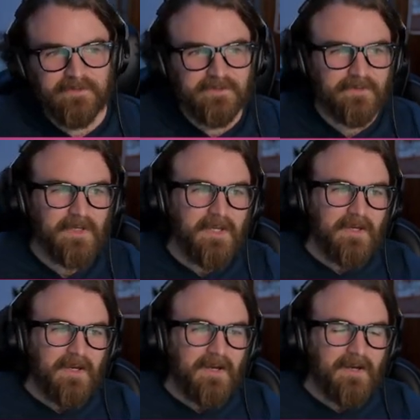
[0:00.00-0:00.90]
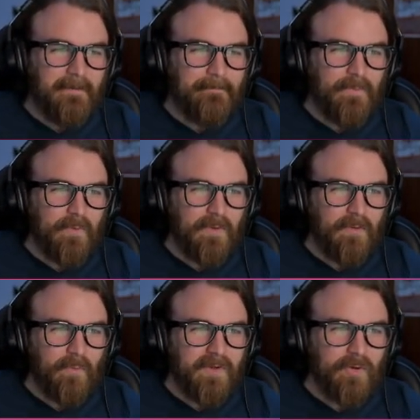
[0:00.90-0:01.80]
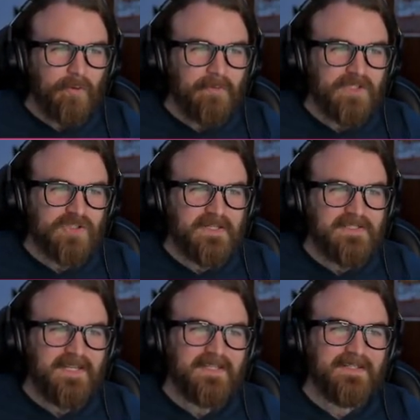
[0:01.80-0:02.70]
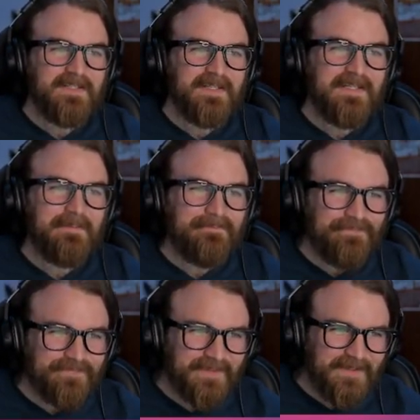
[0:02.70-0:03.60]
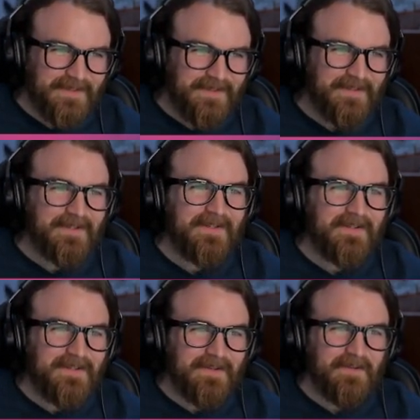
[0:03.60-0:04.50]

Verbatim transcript: So um, well, we normally try and take in a game uh,